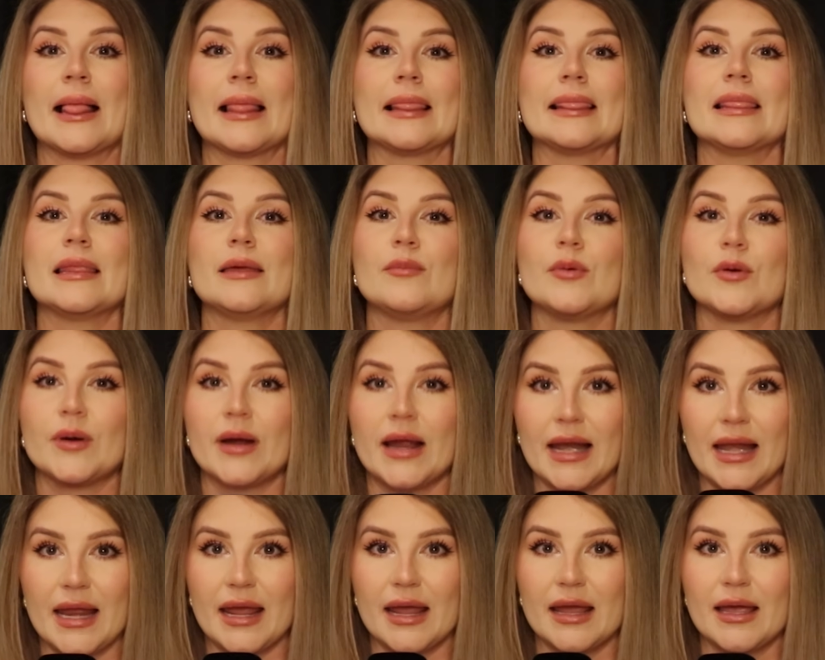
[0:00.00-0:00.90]

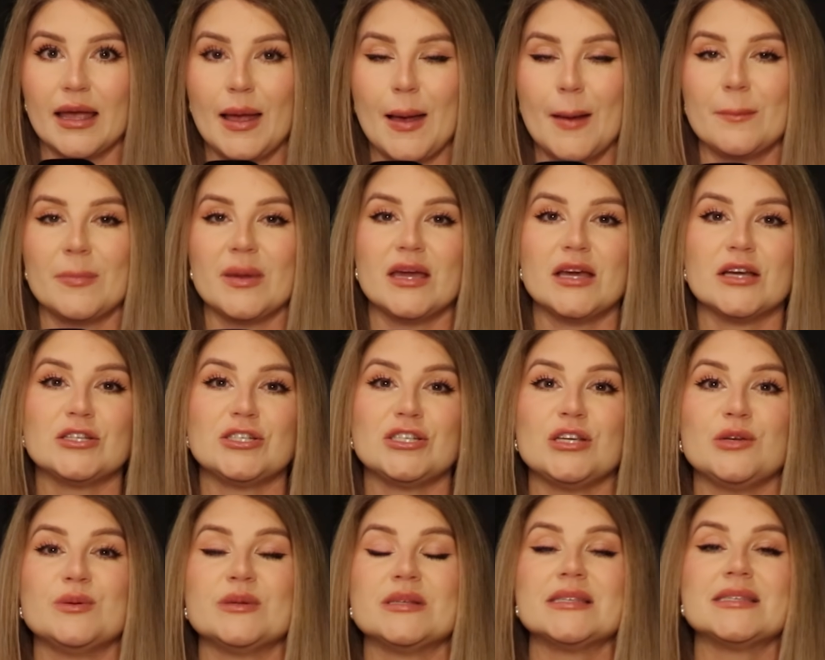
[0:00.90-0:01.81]
liberating because
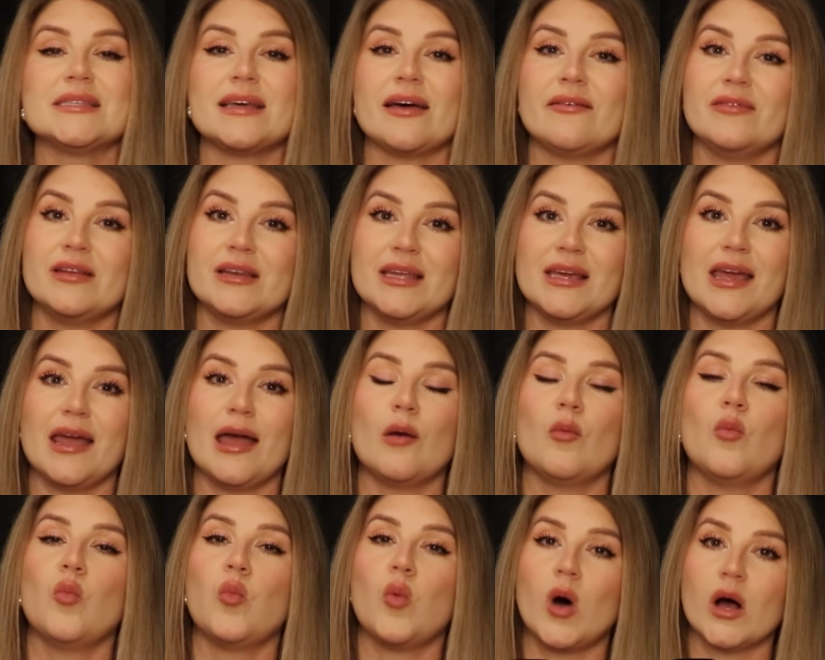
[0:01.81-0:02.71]
she was 70
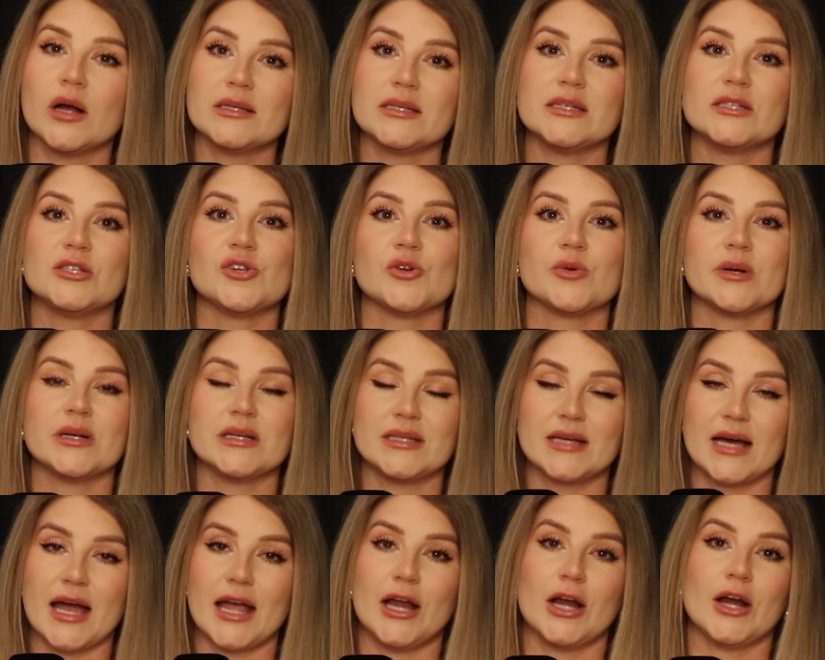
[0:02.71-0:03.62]
and wanted to
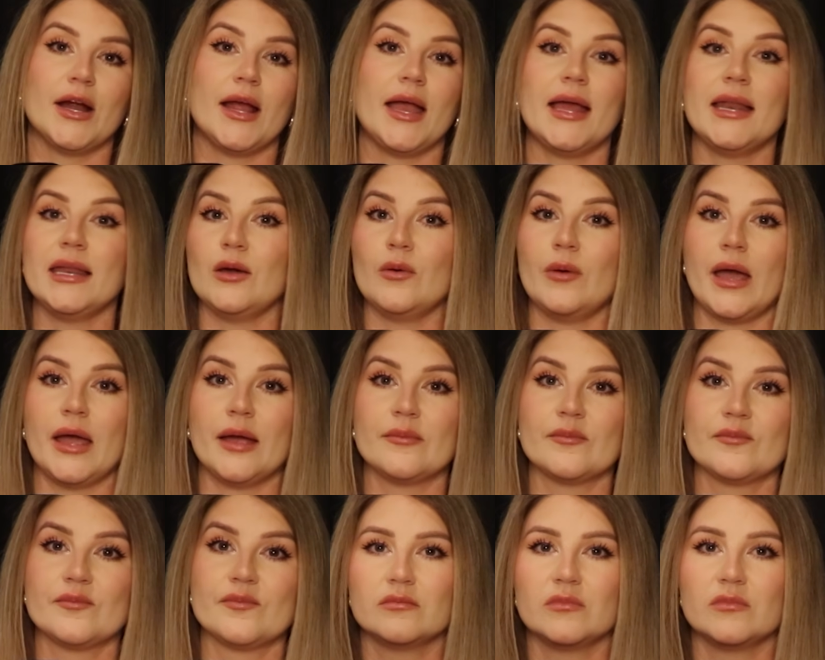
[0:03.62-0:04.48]
retire anyway.